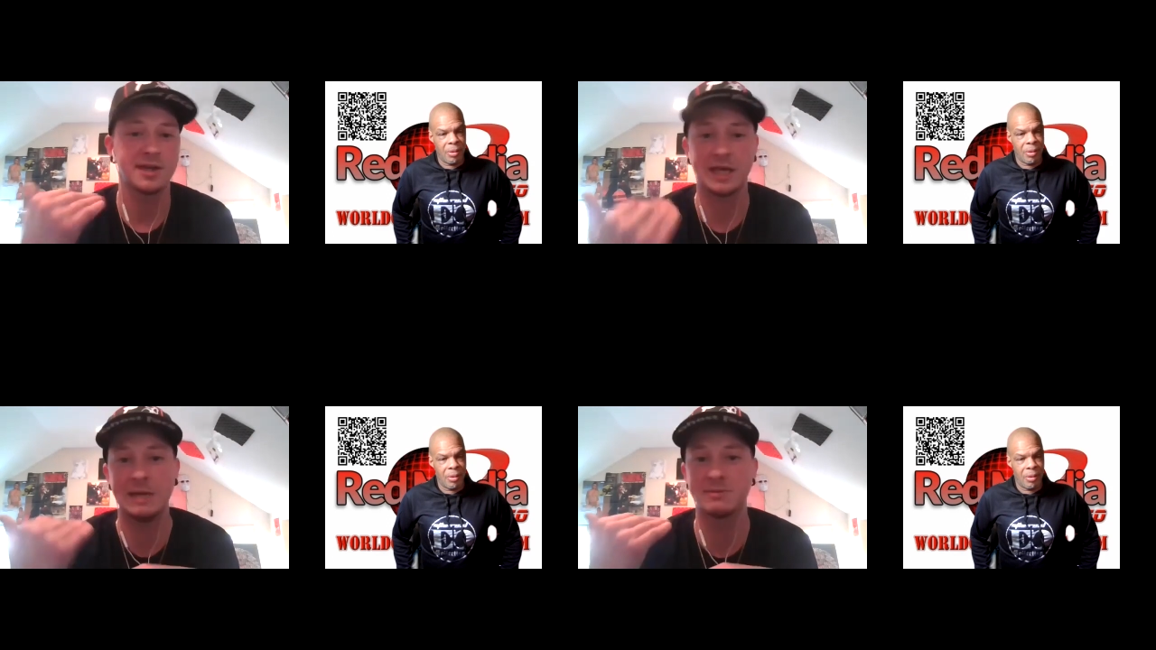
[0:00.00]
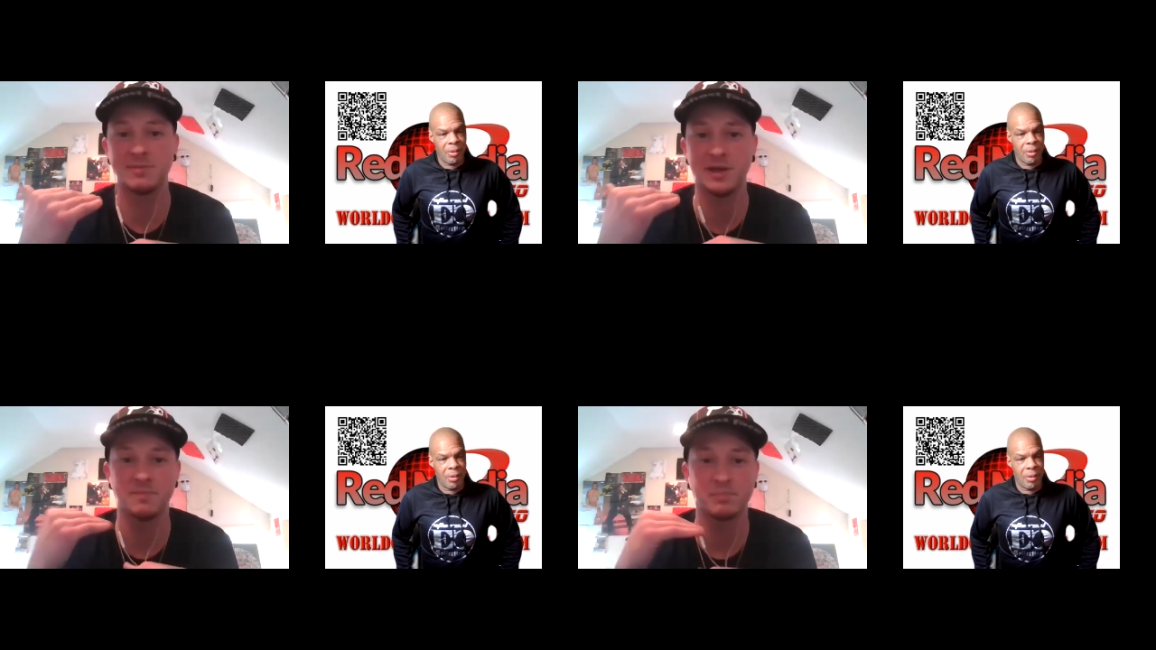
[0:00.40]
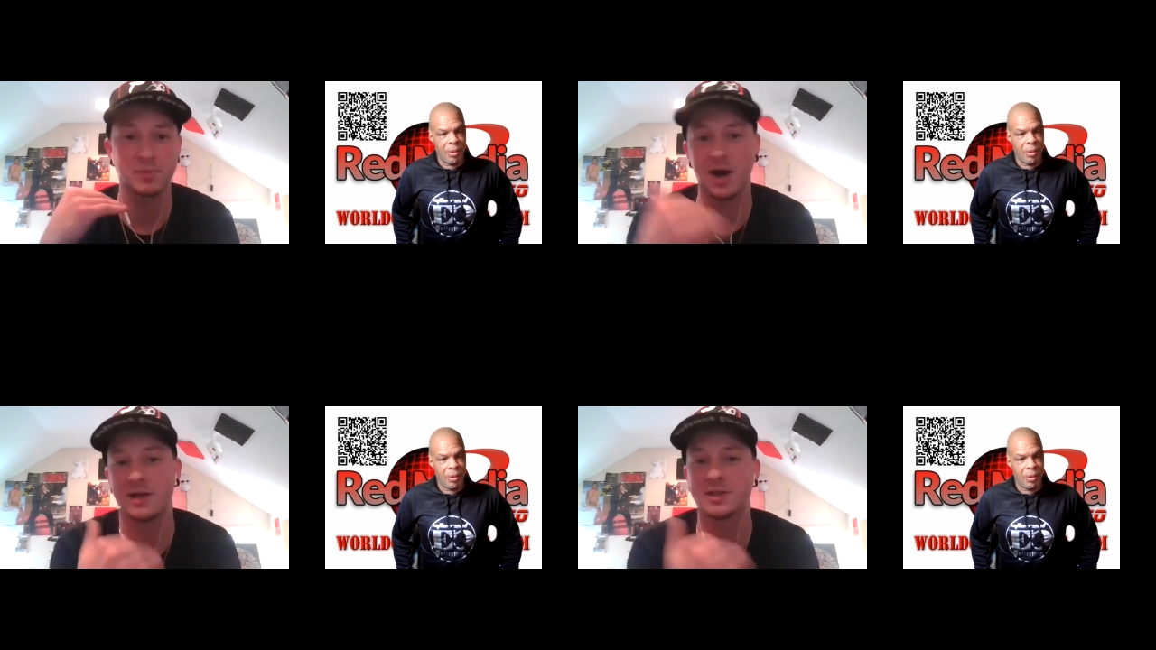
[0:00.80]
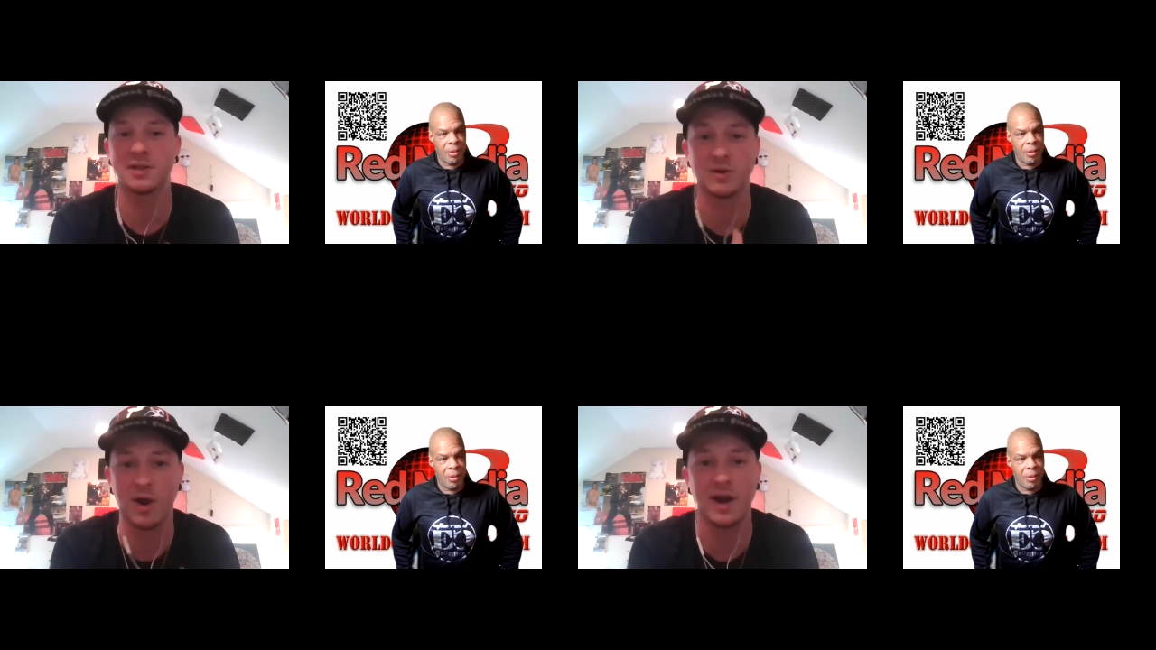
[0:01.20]
Speaker 1: keeps me
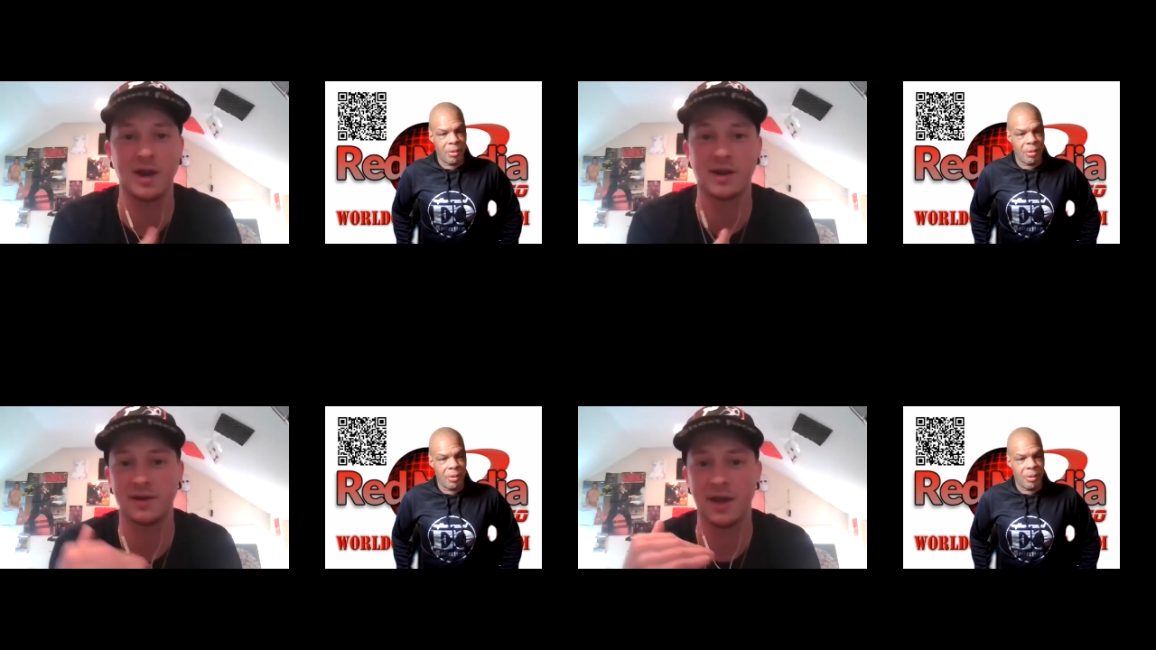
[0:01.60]
constantly writing and,